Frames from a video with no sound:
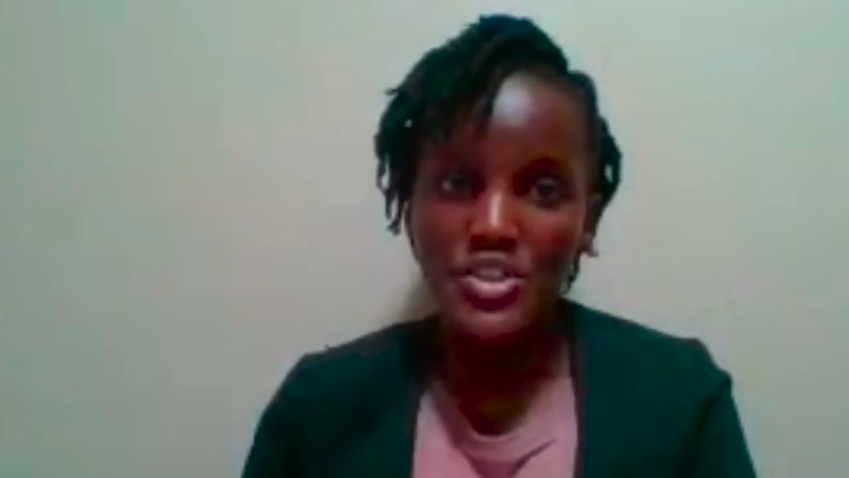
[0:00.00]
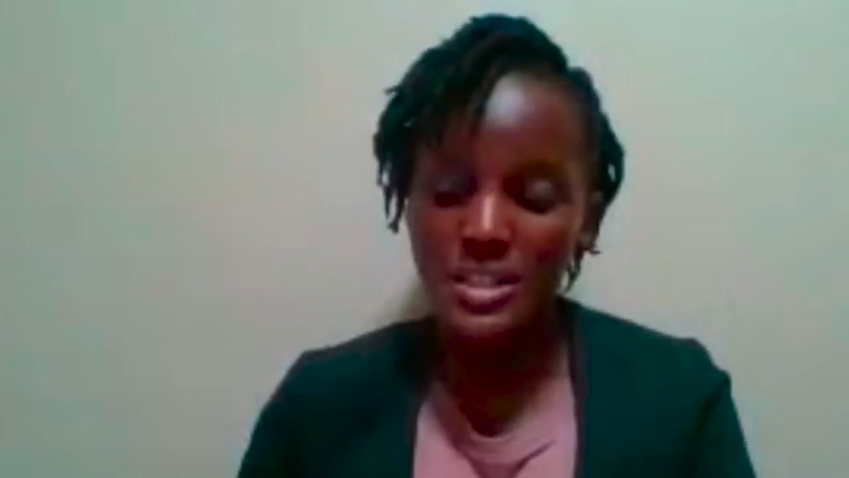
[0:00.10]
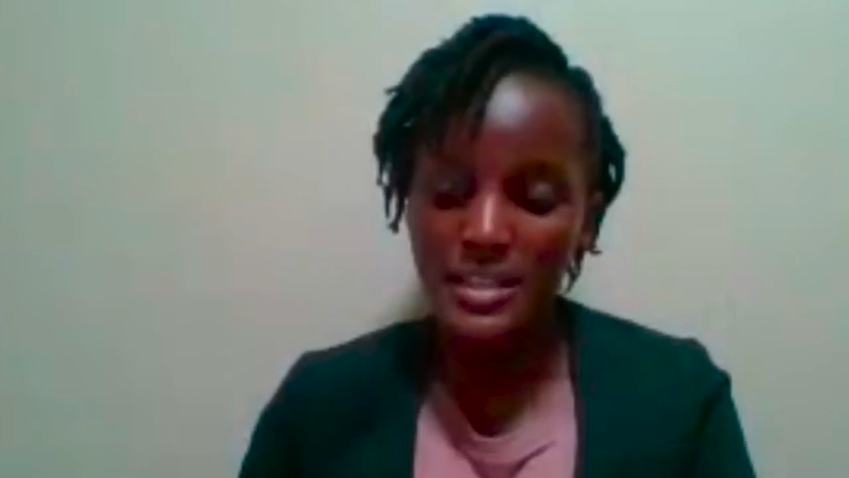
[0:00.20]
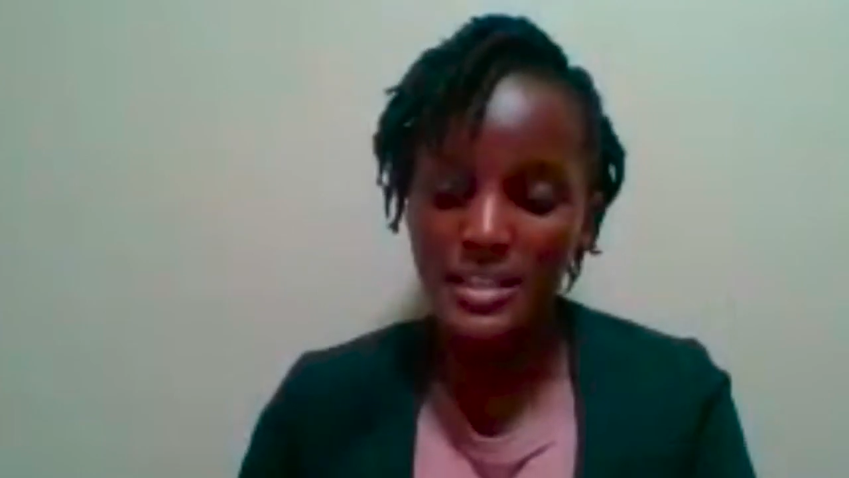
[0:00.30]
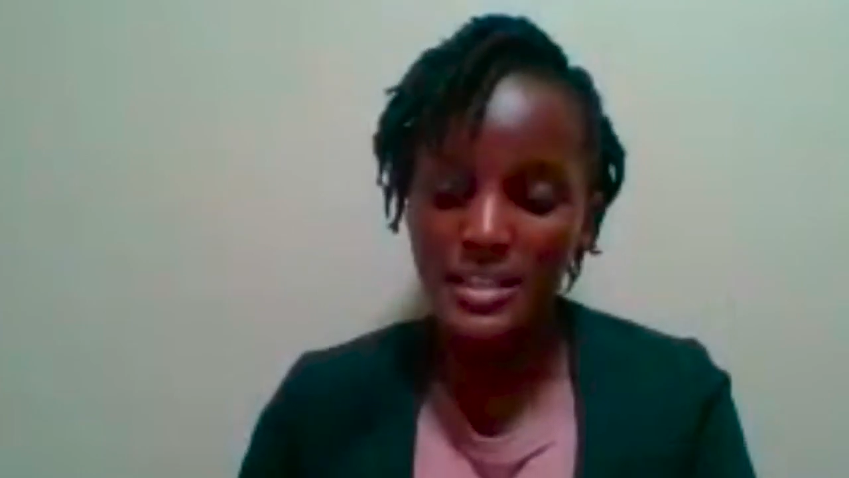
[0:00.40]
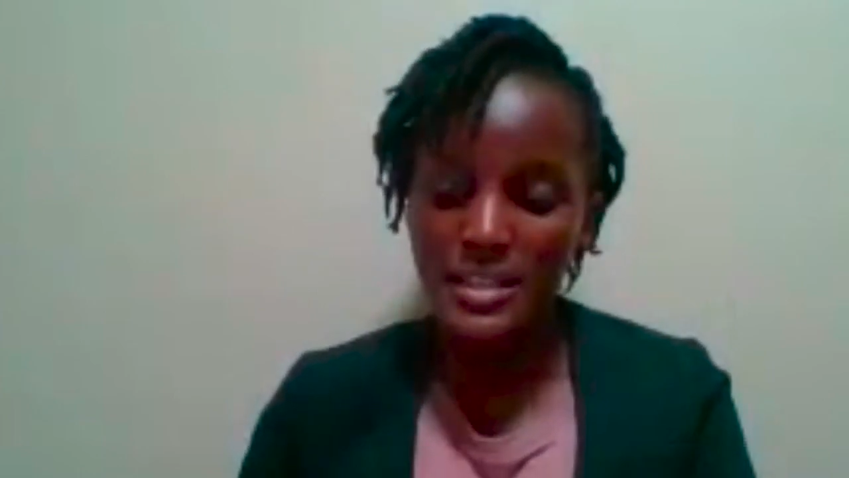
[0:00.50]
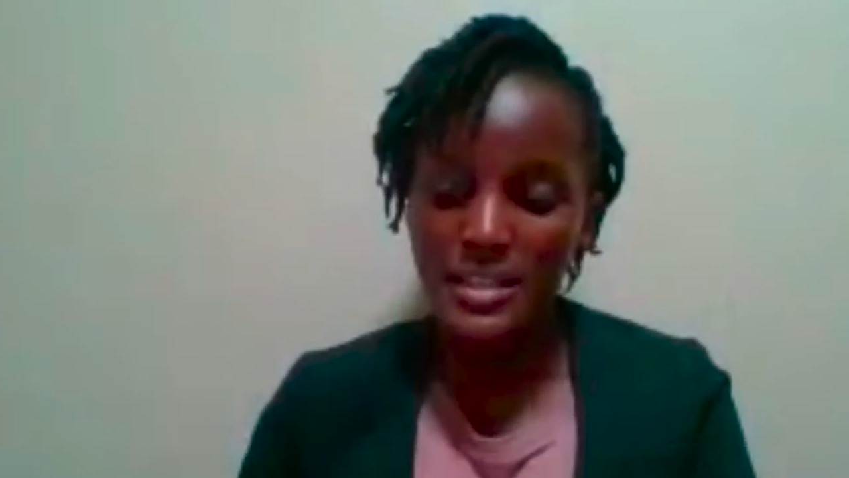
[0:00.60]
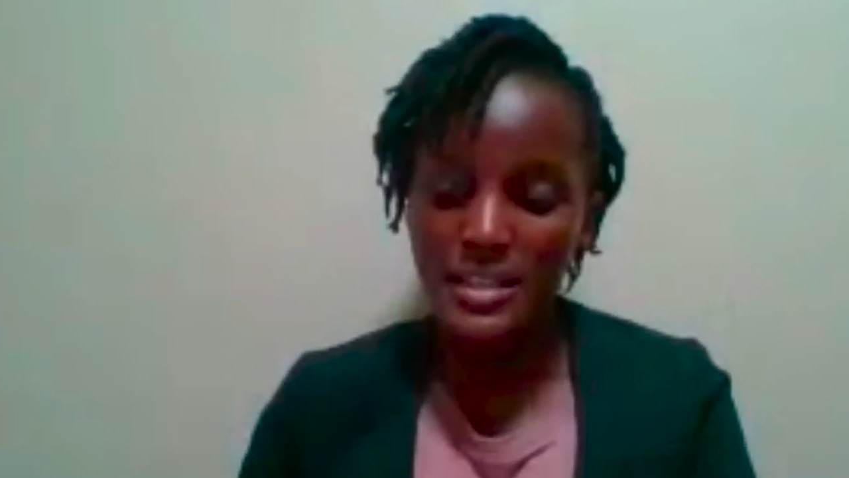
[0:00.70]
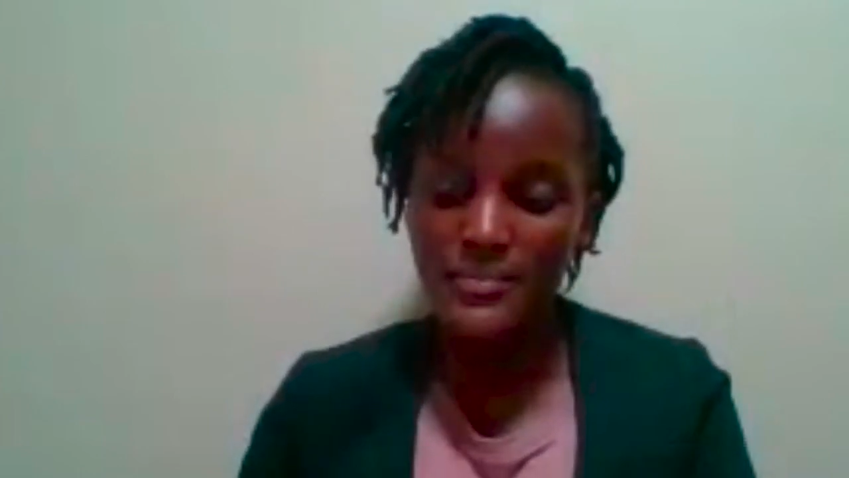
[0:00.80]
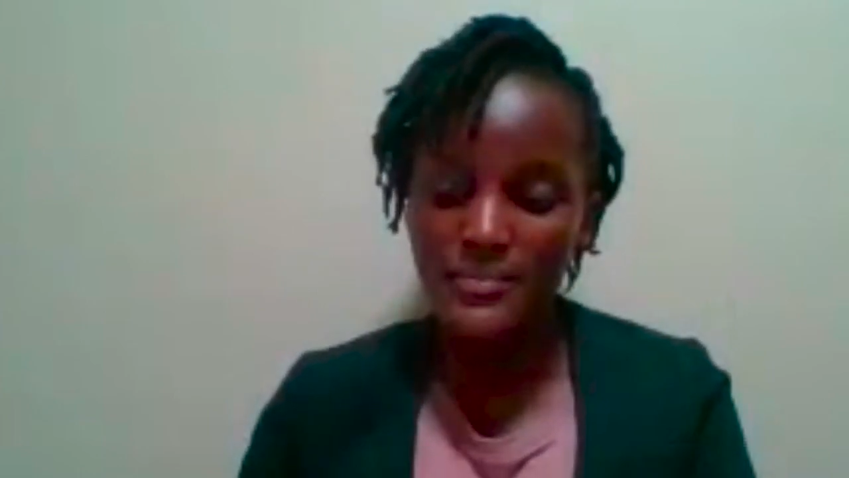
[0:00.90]
into
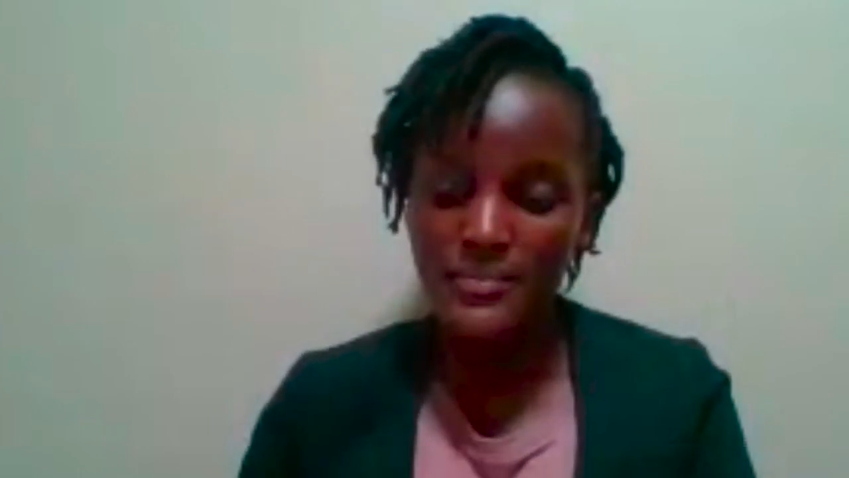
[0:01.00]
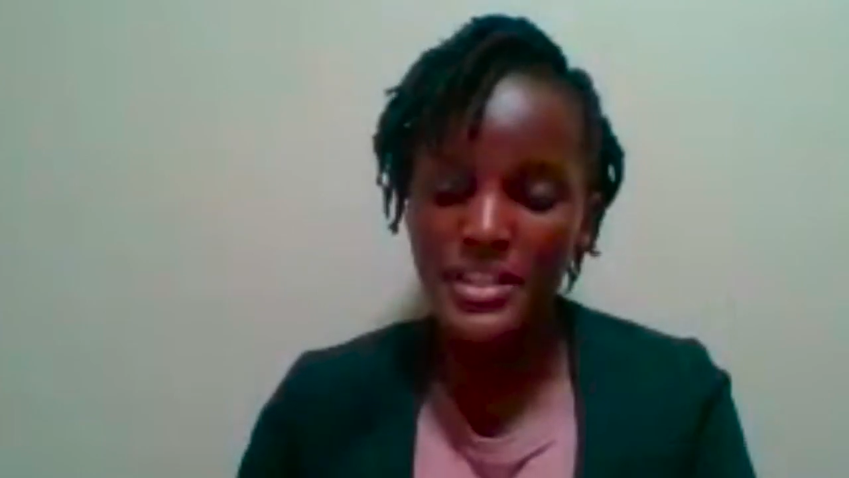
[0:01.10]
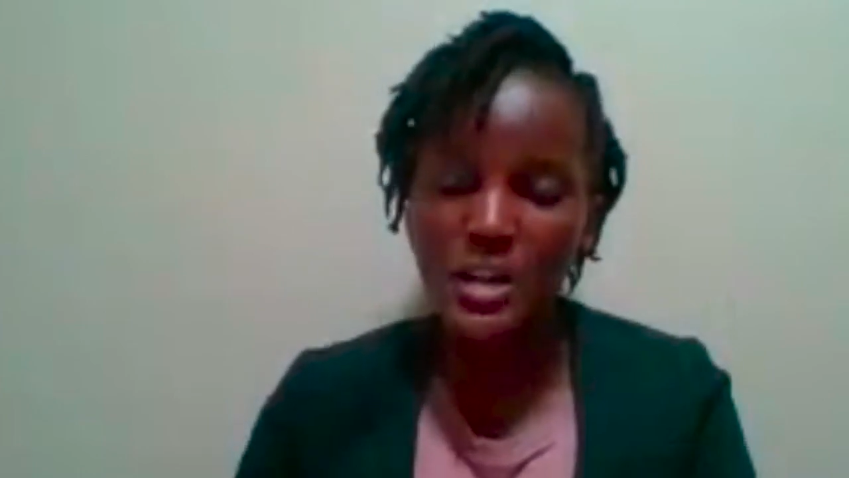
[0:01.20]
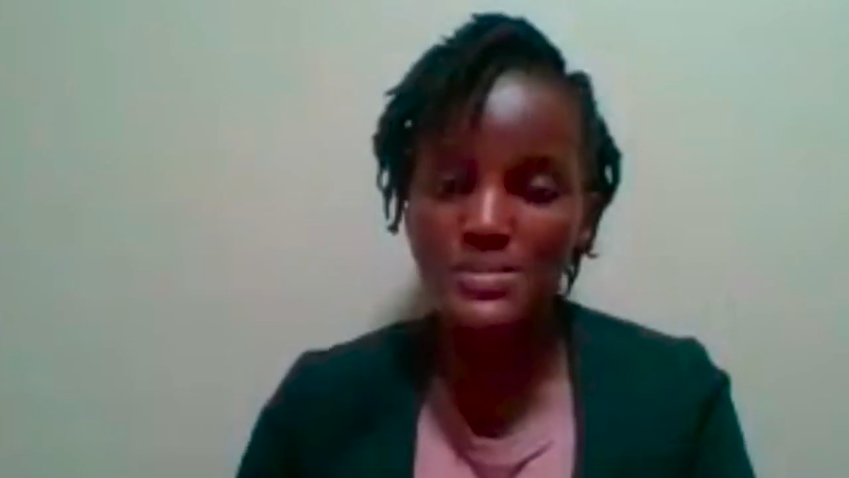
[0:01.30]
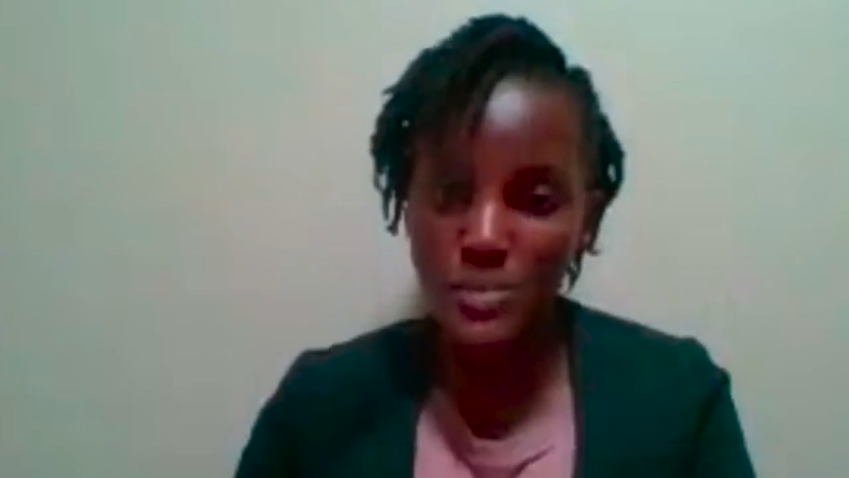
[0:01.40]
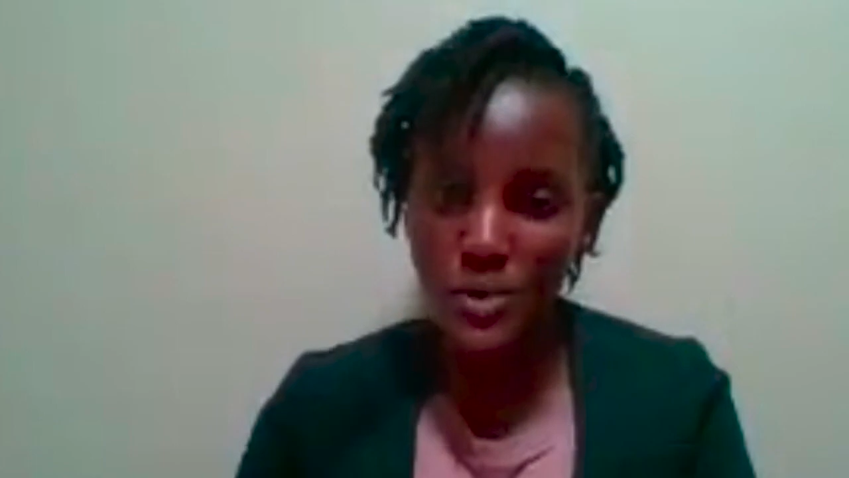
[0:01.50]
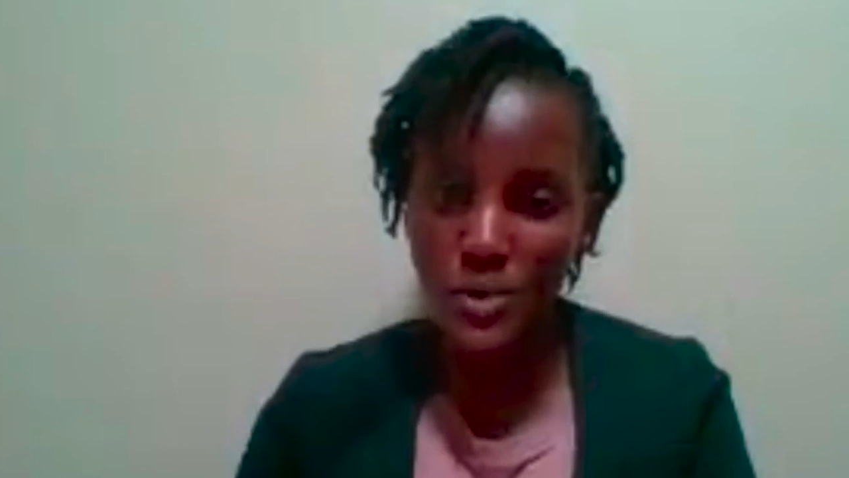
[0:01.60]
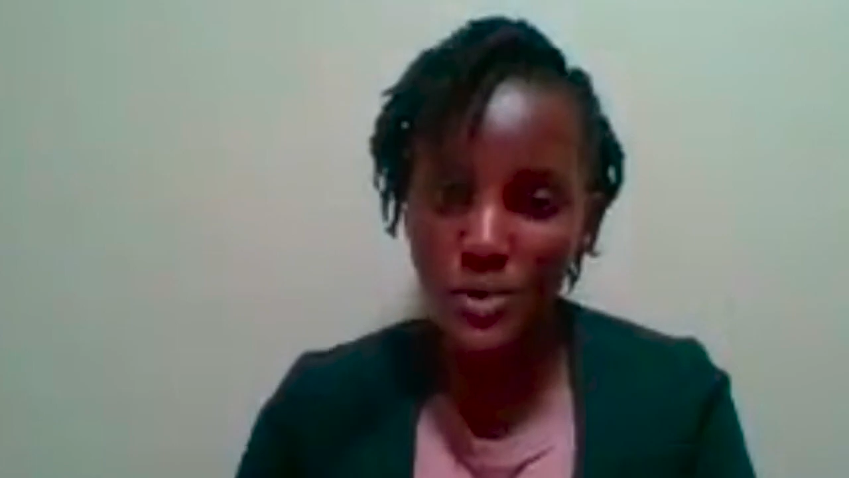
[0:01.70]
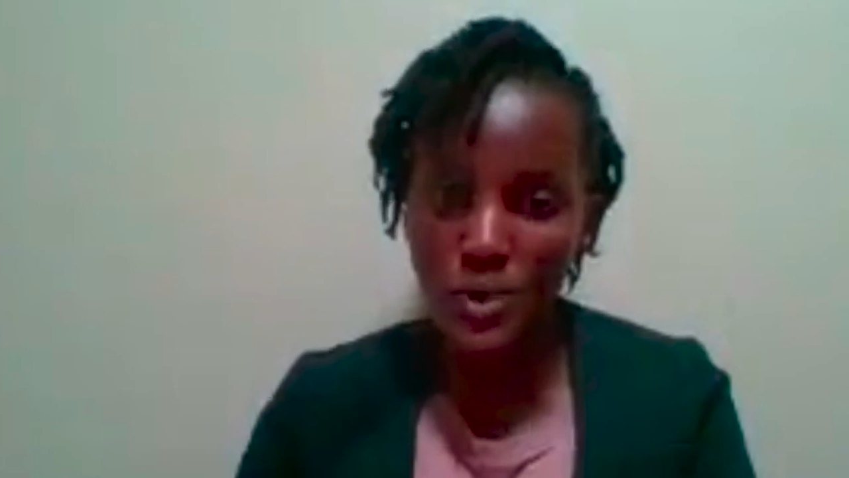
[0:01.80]
malnutrition,